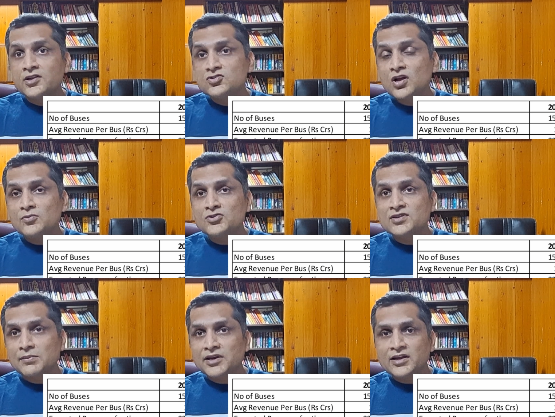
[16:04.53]
it's almost
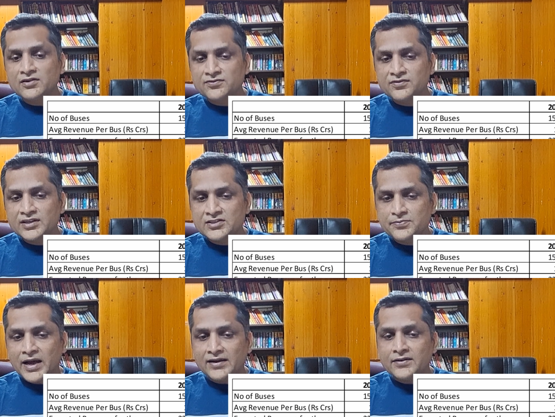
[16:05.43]
doubling of its
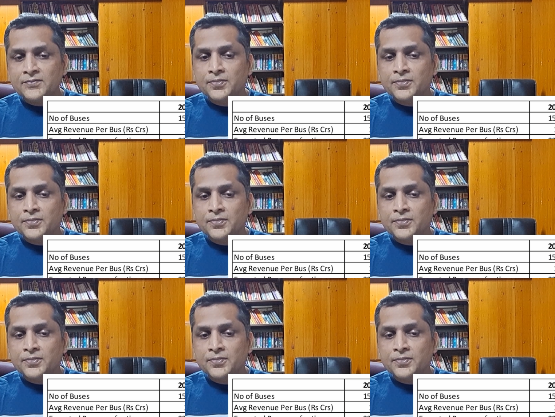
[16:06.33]
PAT.